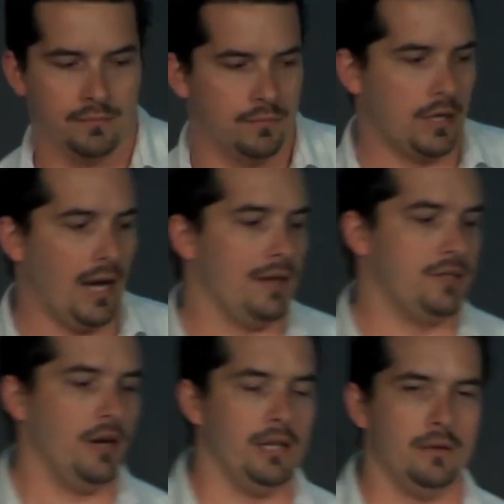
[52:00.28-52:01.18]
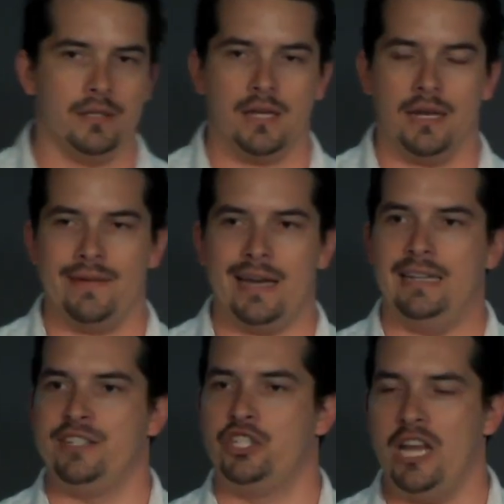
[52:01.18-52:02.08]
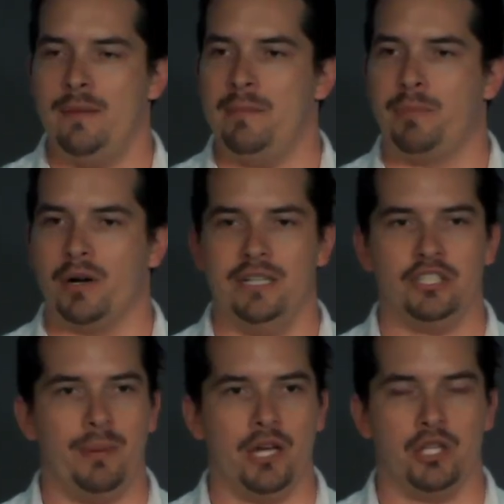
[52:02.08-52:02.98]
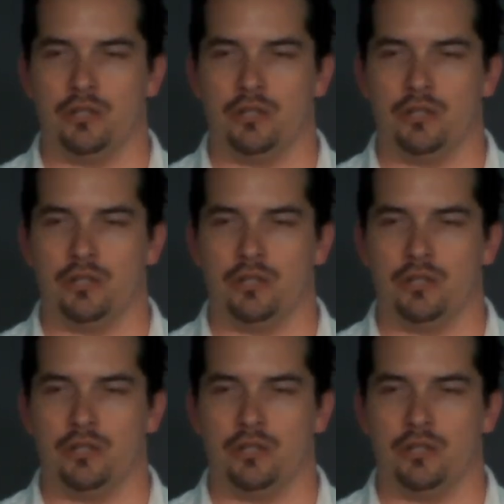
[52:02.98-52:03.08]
God is the only one that's going to give out a legitimate participation